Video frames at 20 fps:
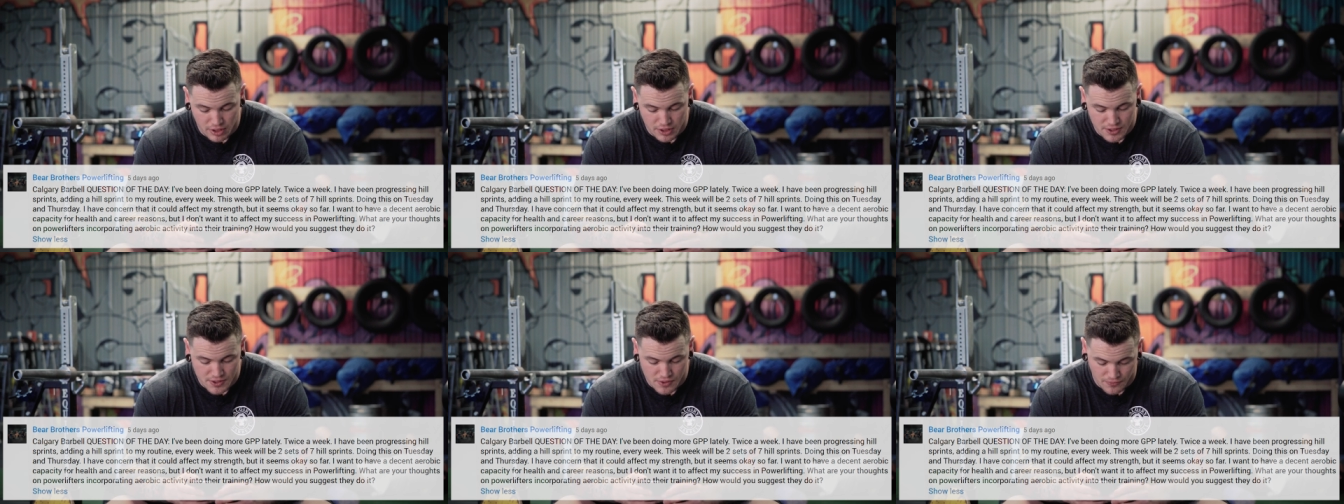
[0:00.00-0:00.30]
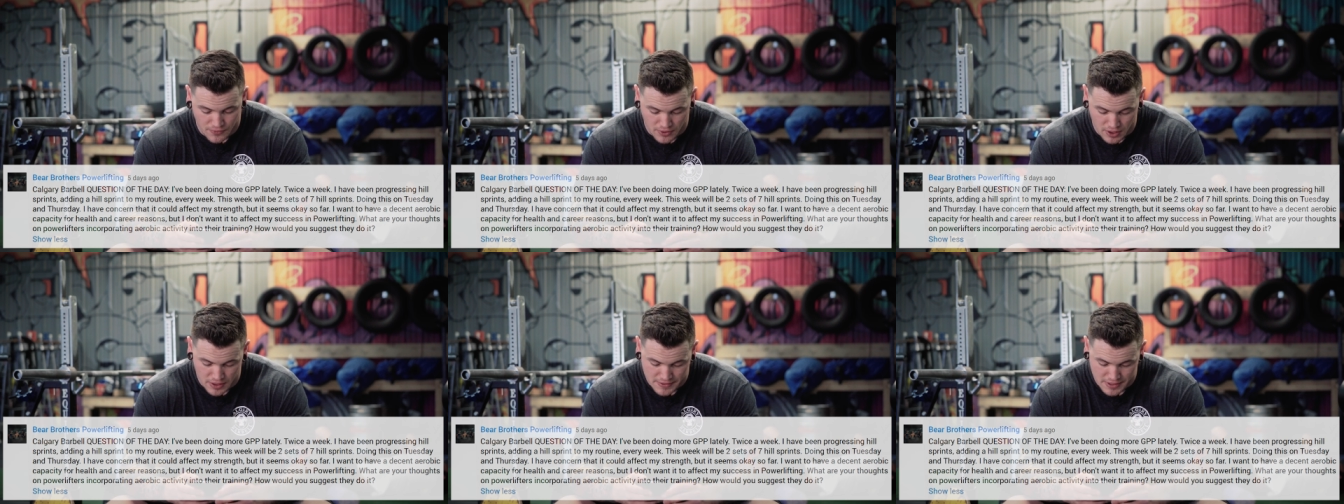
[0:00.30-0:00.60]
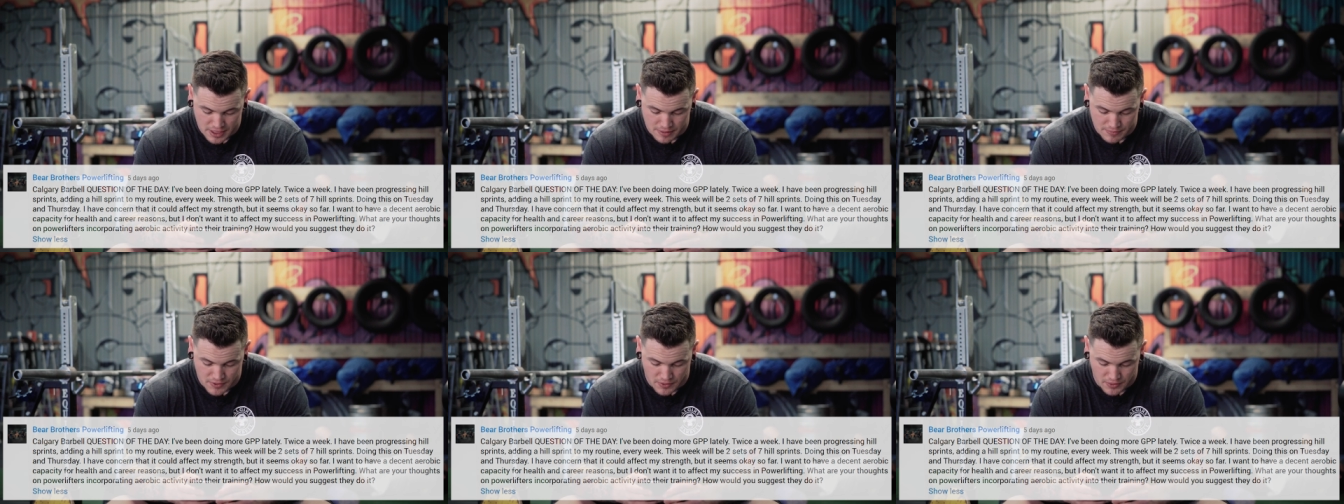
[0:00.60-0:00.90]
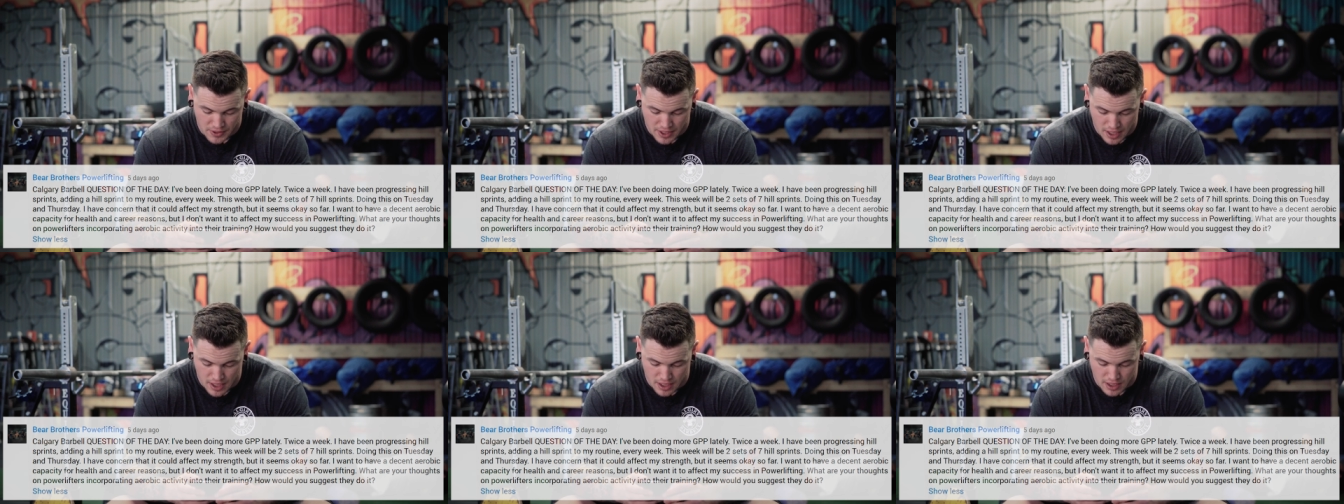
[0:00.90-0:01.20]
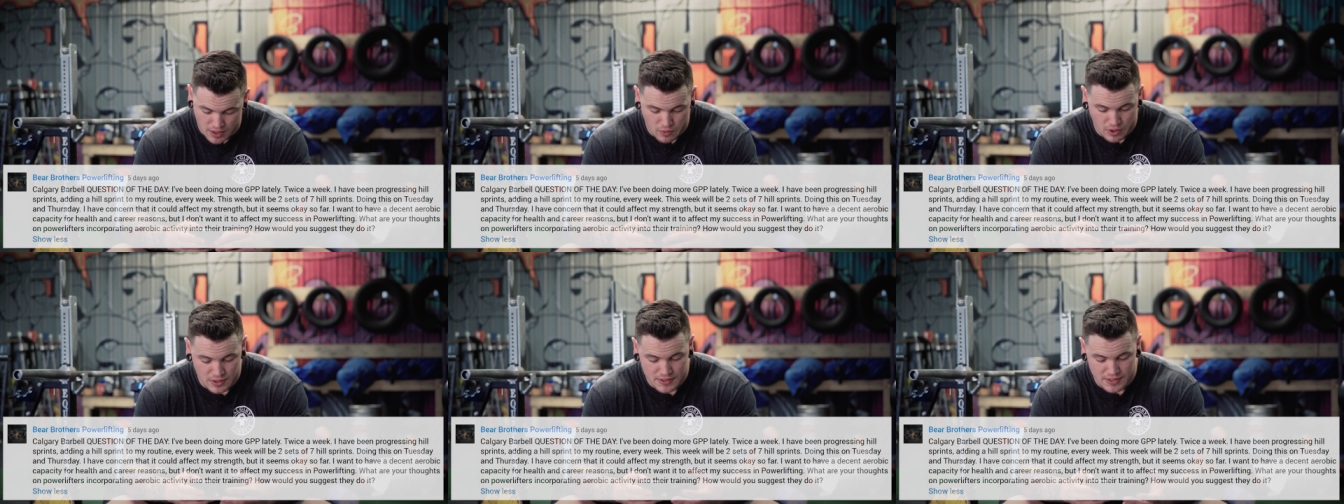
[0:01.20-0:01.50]
but so far it seems
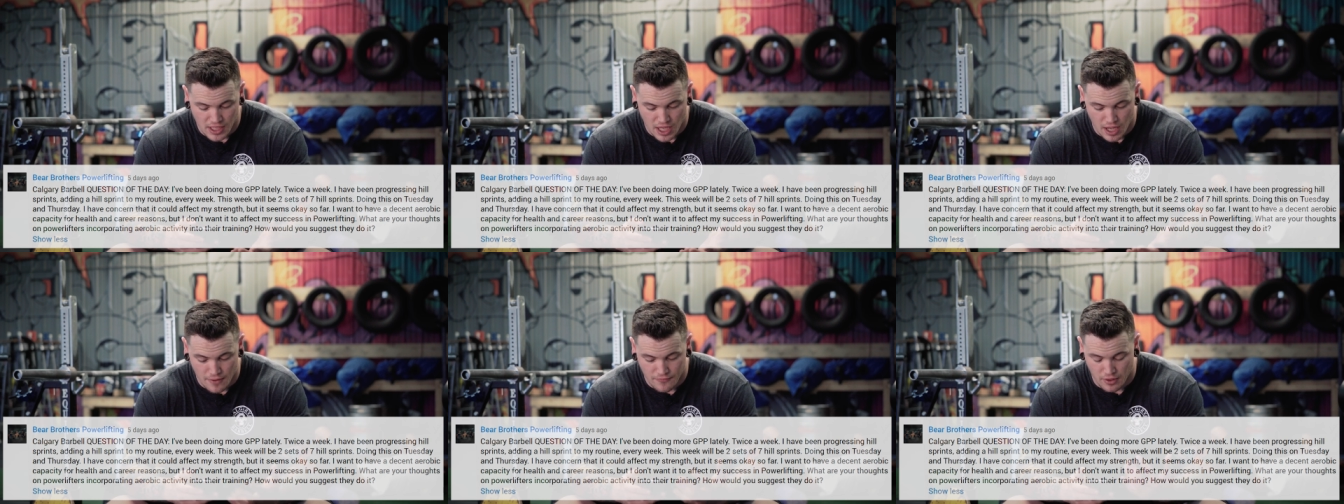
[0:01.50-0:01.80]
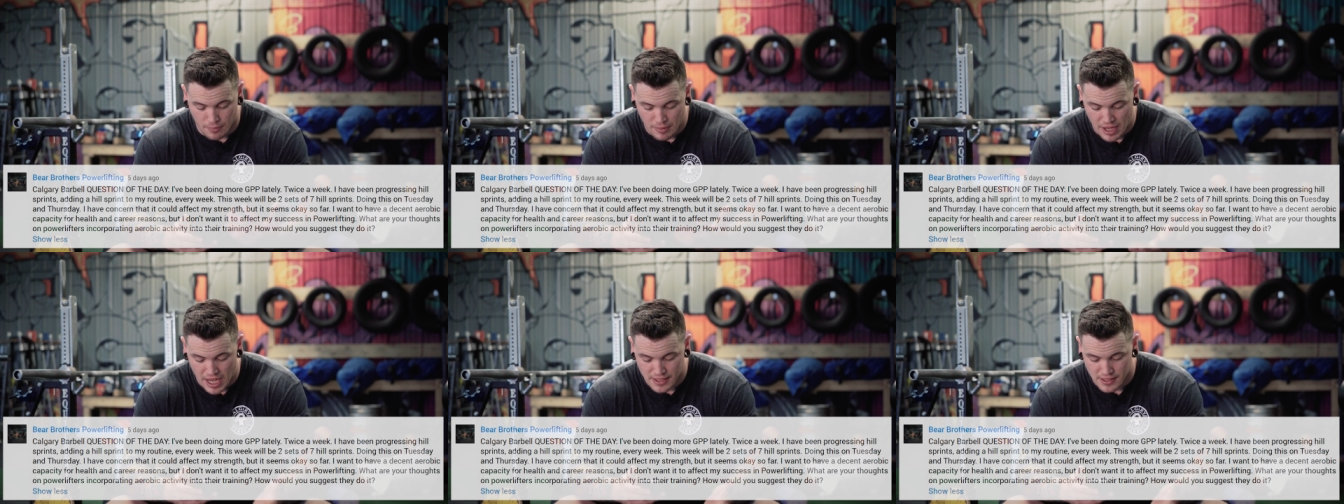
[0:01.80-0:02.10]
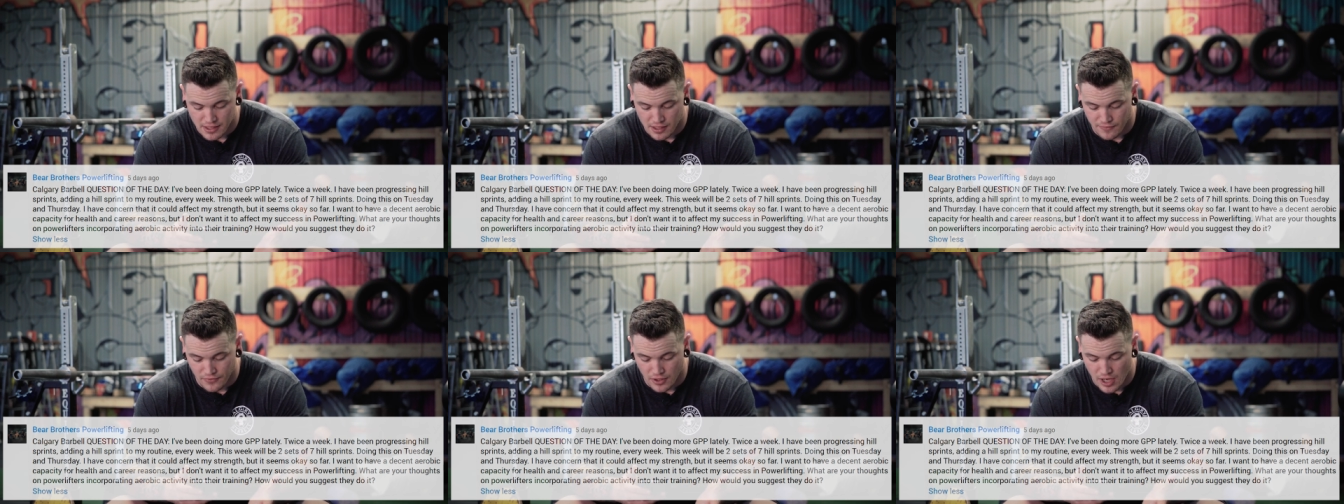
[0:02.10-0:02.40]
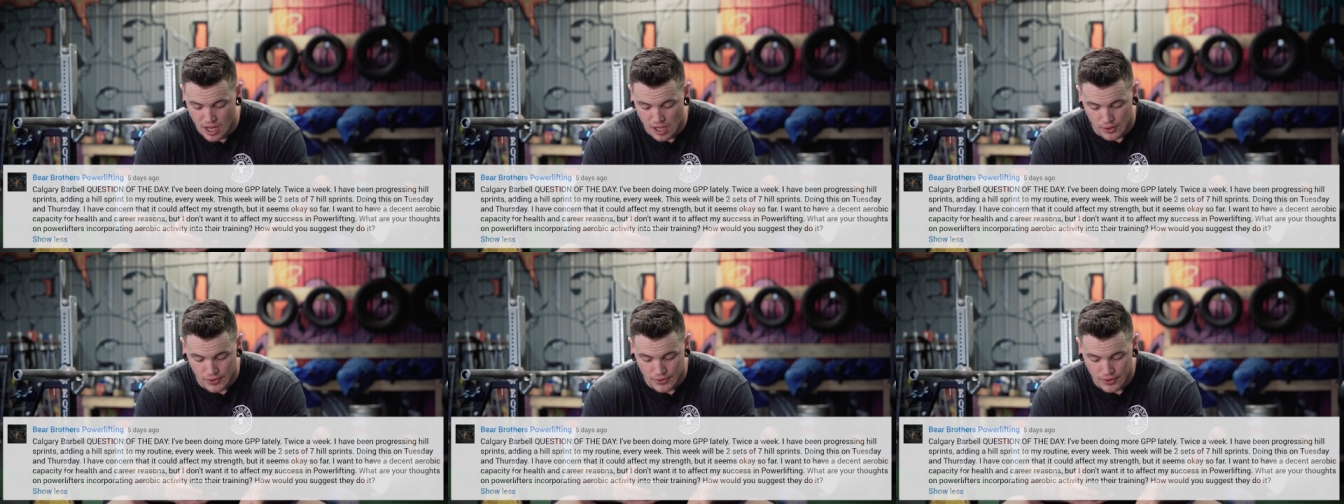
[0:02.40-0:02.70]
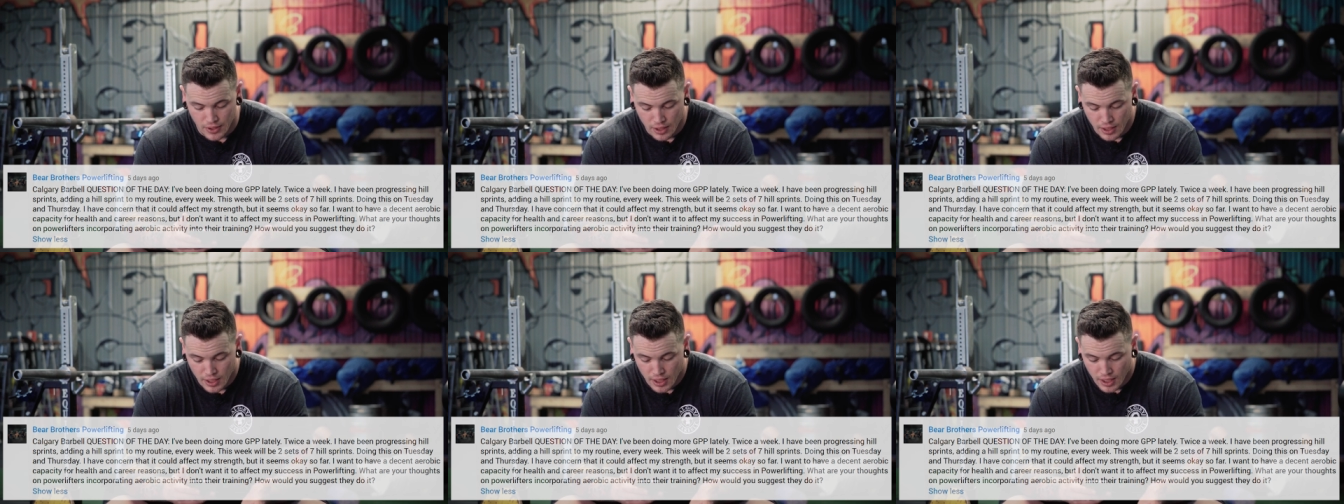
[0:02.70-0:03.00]
okay. He wants to have capacity for health,